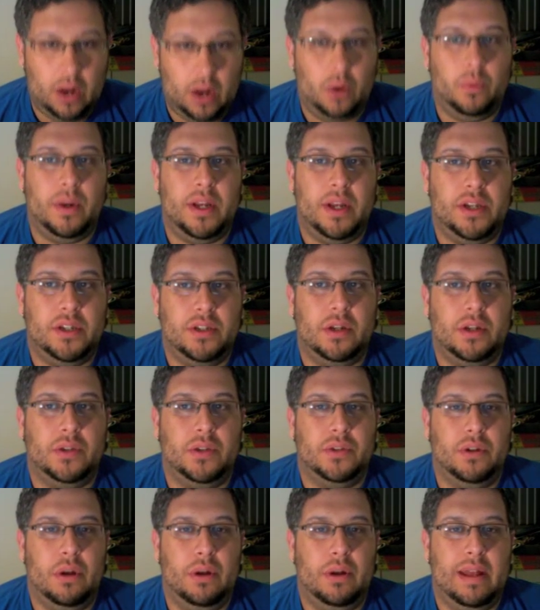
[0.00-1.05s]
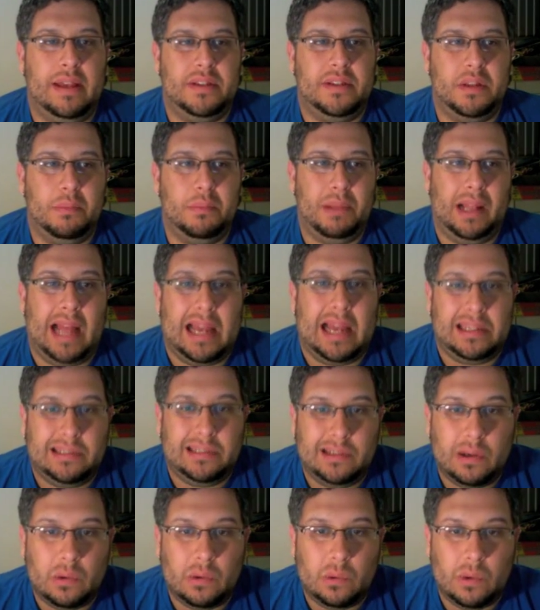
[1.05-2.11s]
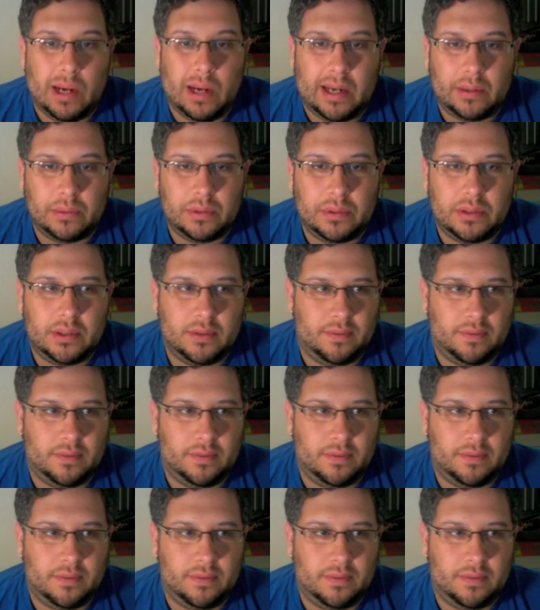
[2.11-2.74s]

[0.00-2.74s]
which is also known as the Belasco House,